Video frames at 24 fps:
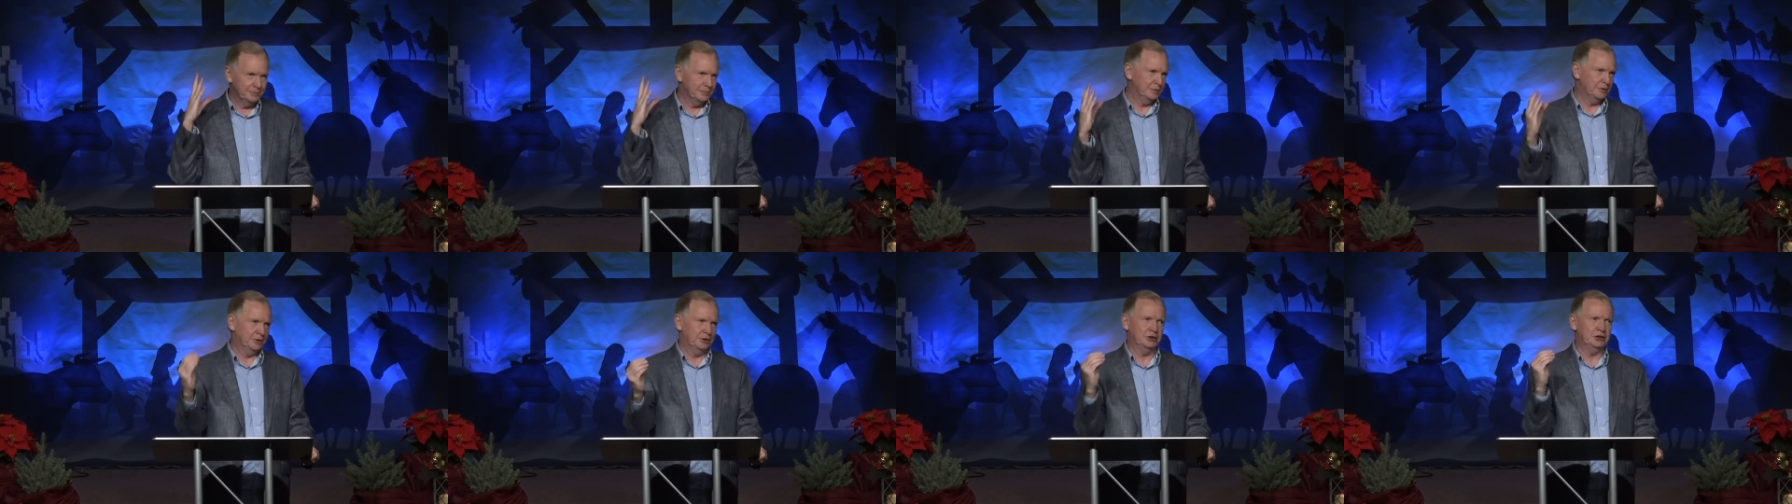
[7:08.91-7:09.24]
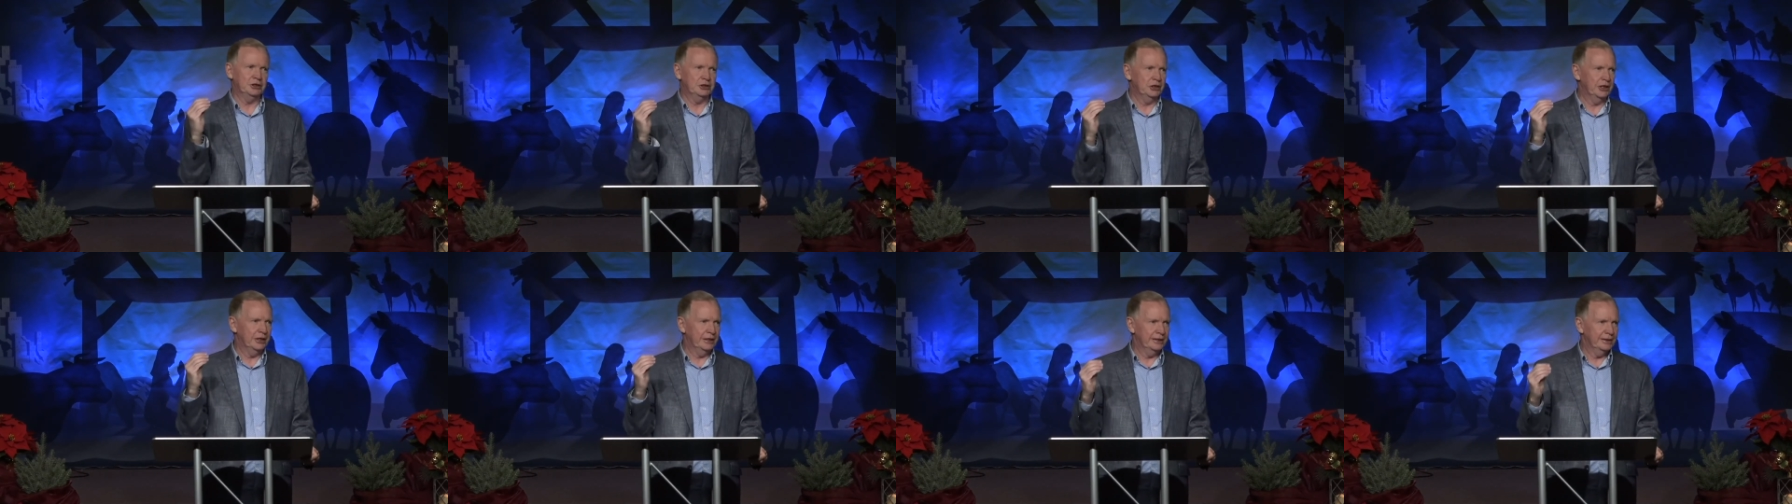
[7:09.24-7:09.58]

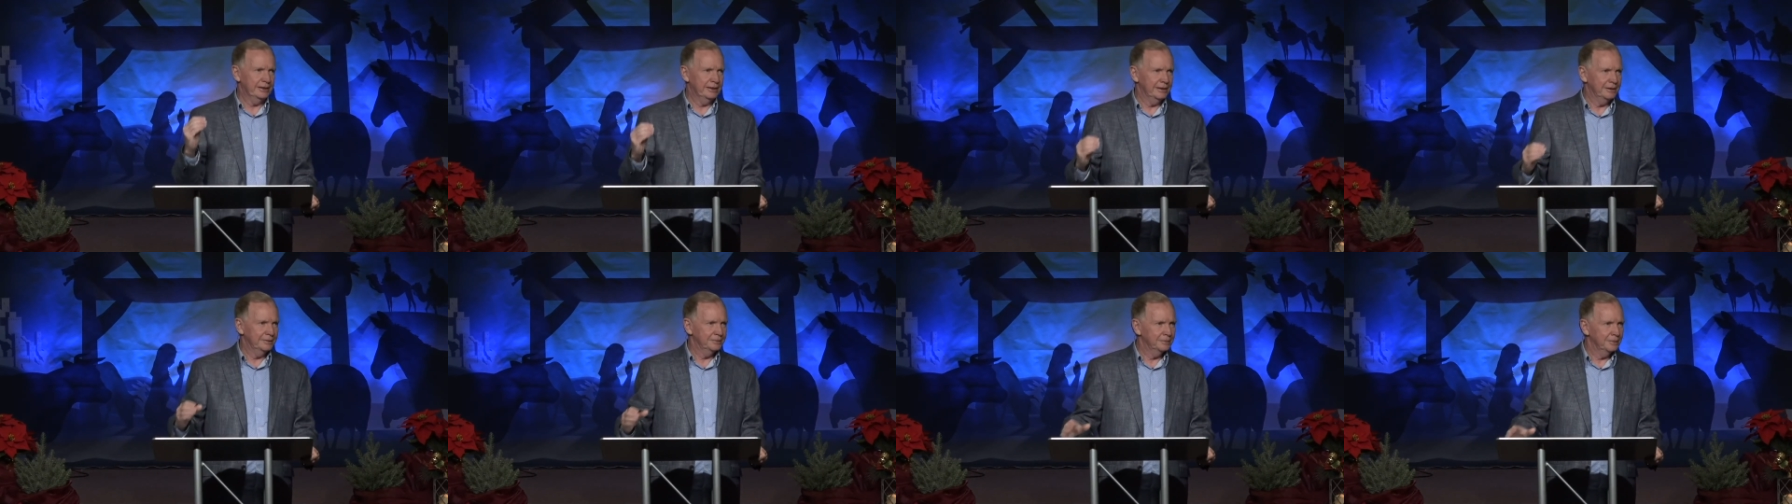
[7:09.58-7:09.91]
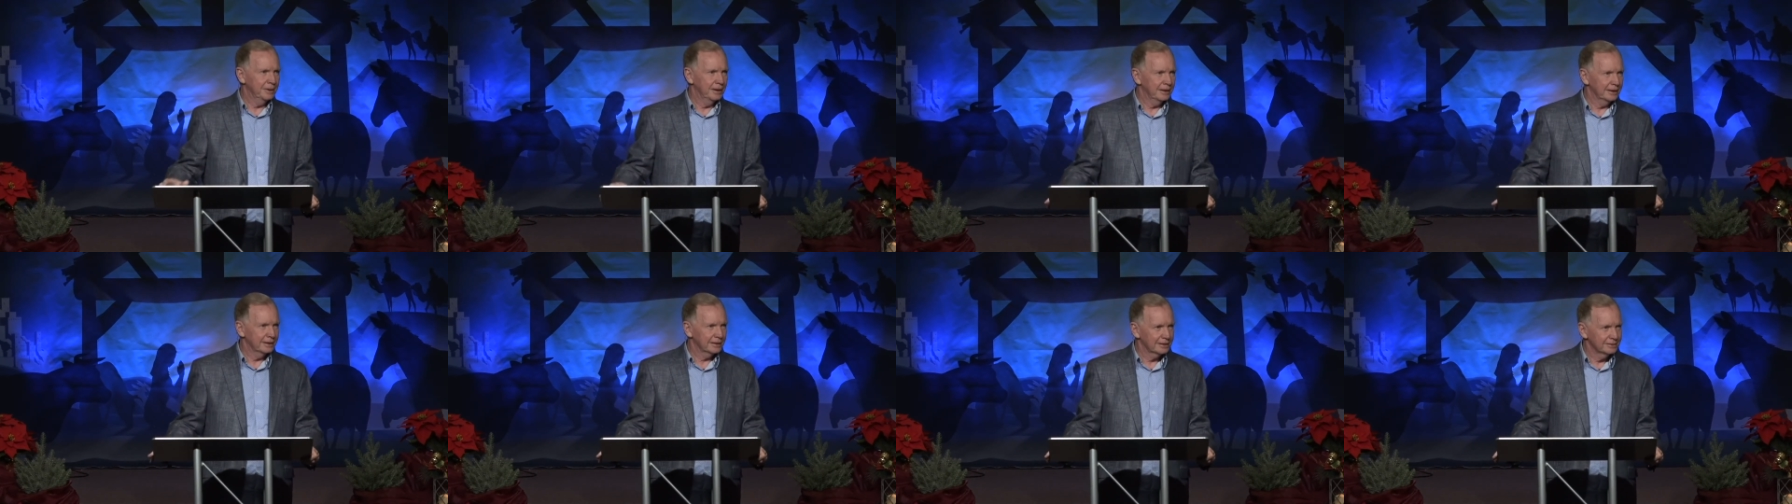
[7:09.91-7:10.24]
shut it up,
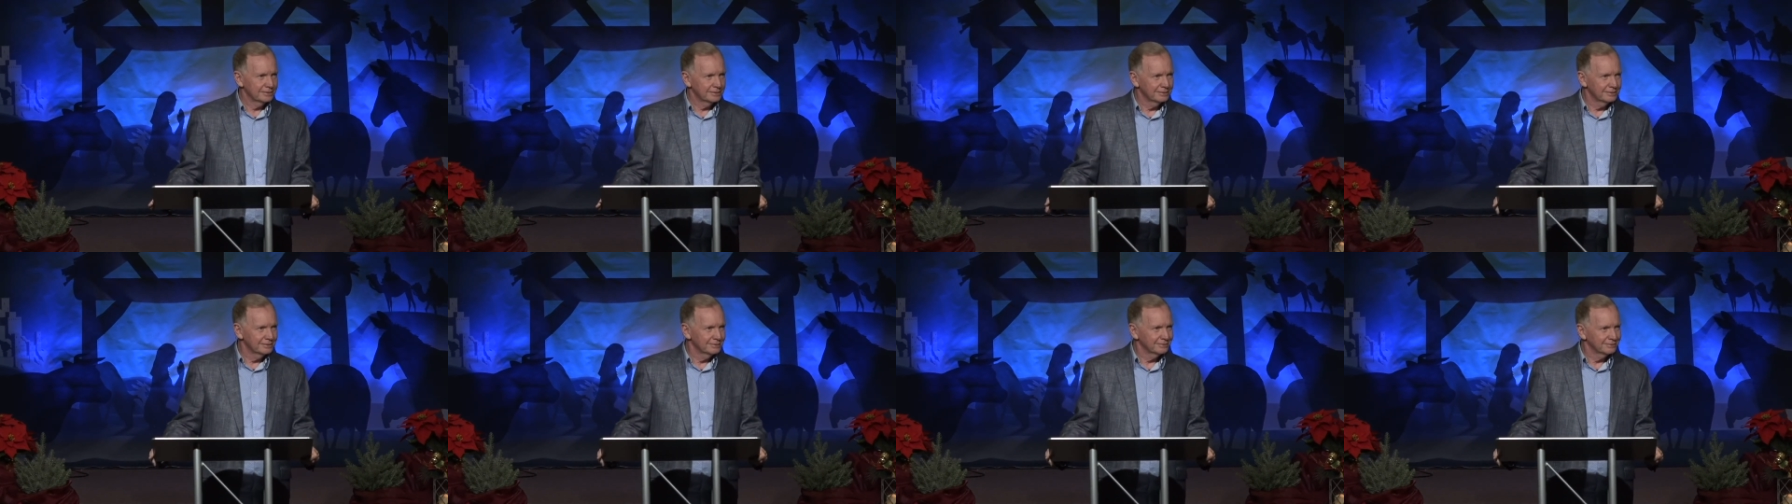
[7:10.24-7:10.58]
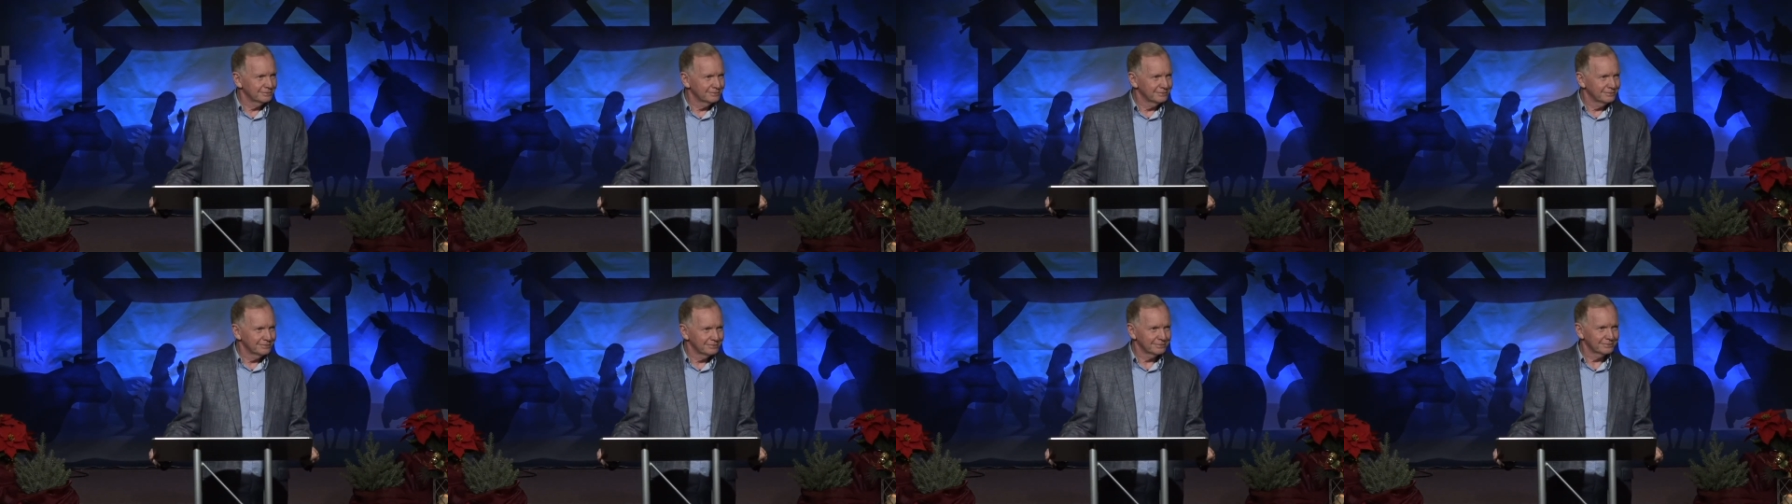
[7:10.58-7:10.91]
Mike.
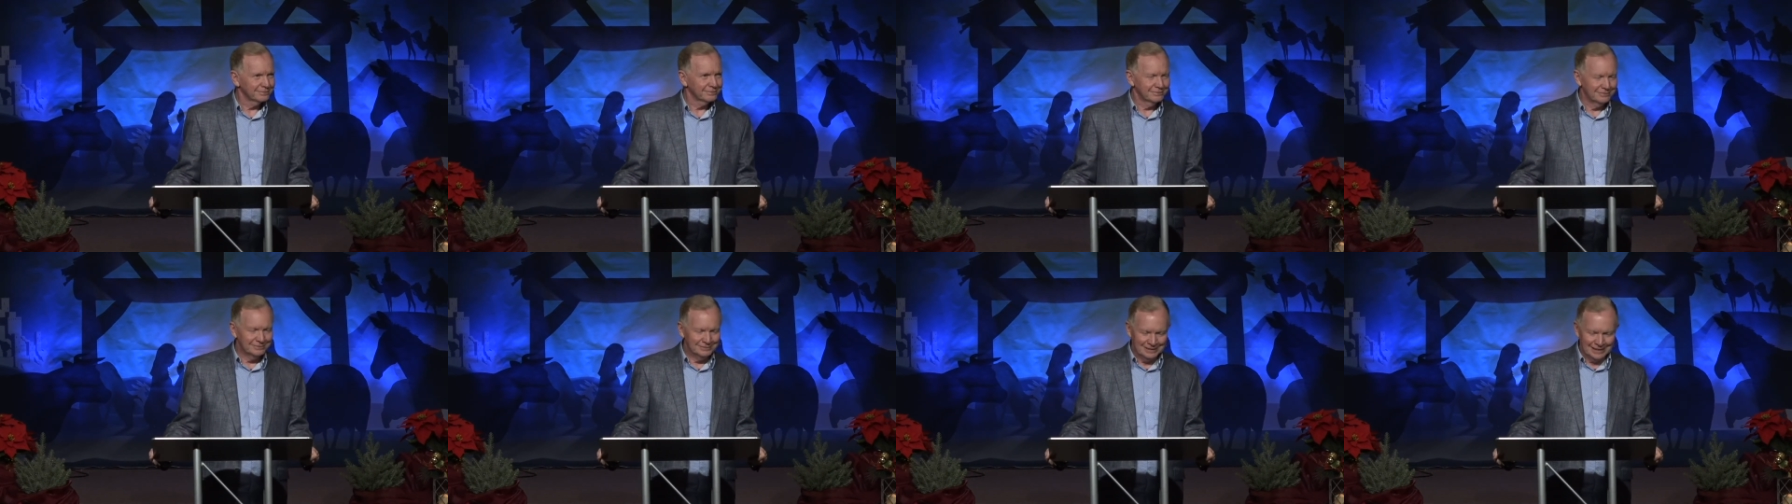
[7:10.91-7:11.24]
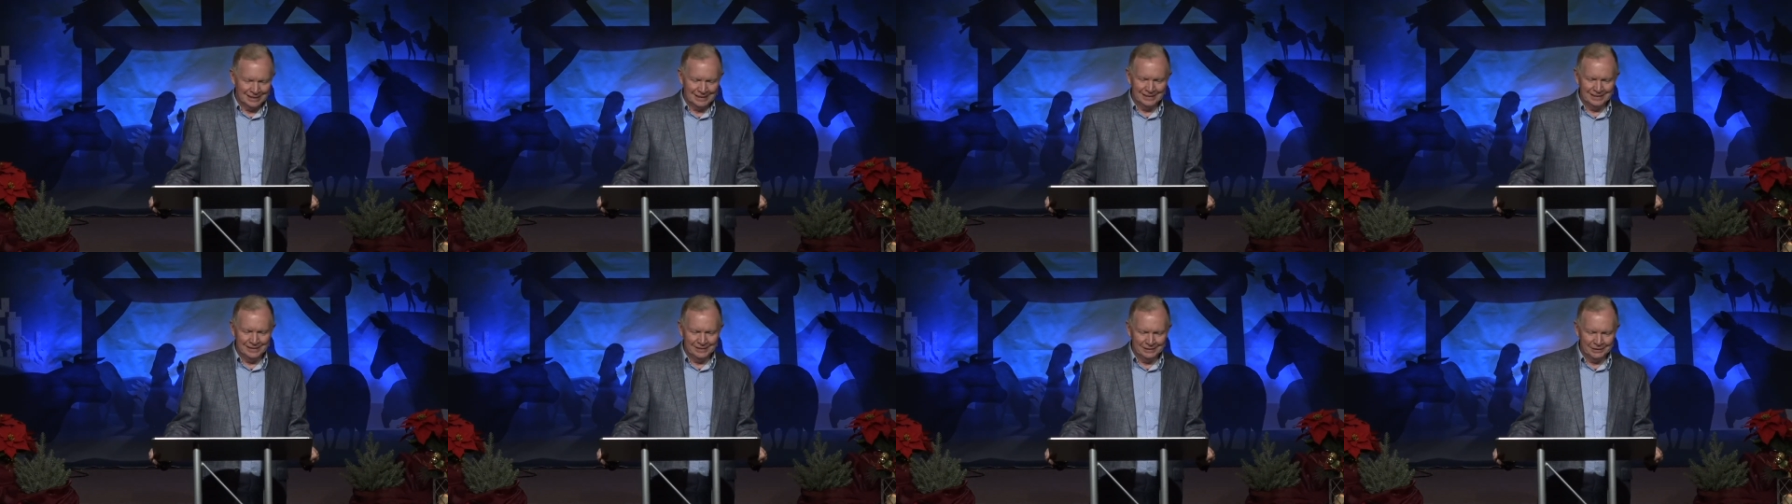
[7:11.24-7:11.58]

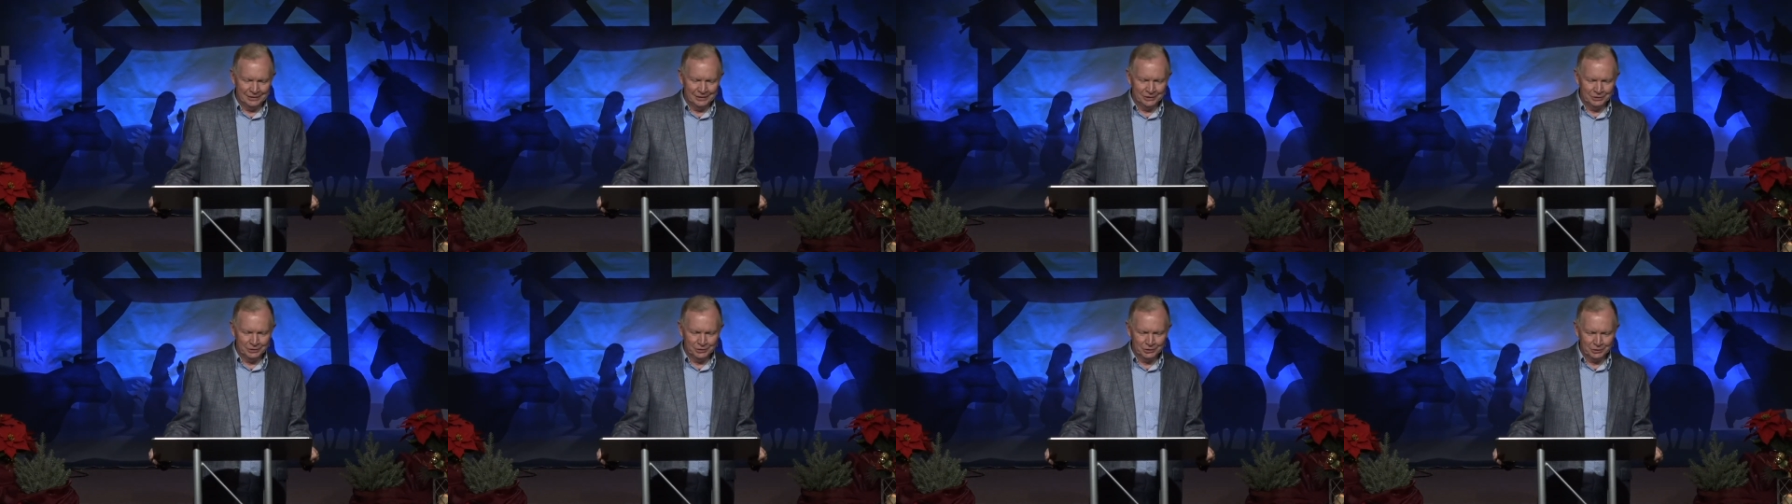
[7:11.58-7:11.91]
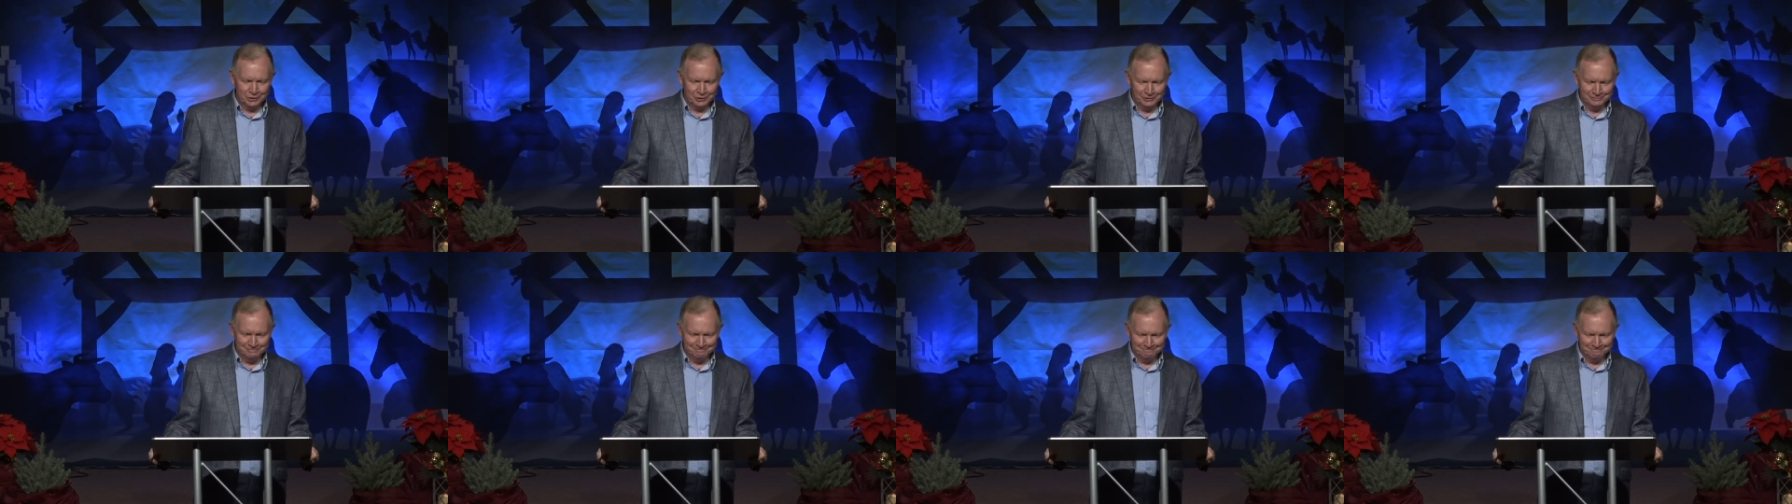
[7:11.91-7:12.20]
Yes, sir.